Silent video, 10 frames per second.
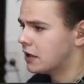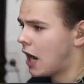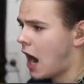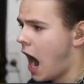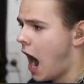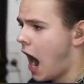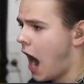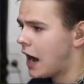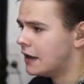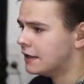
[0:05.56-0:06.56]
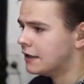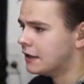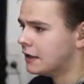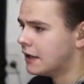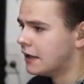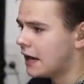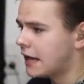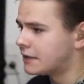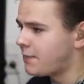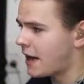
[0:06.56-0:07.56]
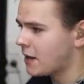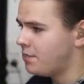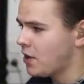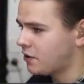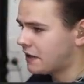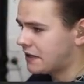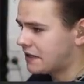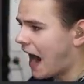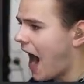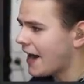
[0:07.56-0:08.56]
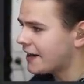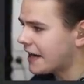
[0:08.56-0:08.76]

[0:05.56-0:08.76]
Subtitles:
Ah! It's my computer is dying